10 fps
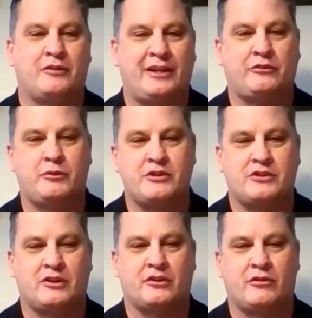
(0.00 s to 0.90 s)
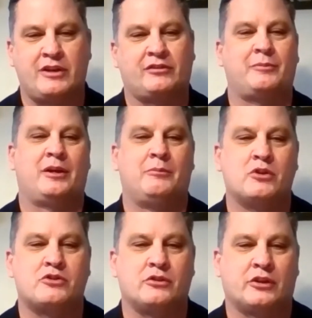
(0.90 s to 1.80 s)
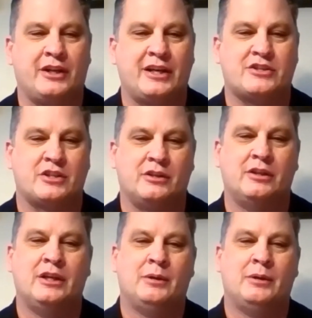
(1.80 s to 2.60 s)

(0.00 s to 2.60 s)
that's where you start to create some of that emotional connection,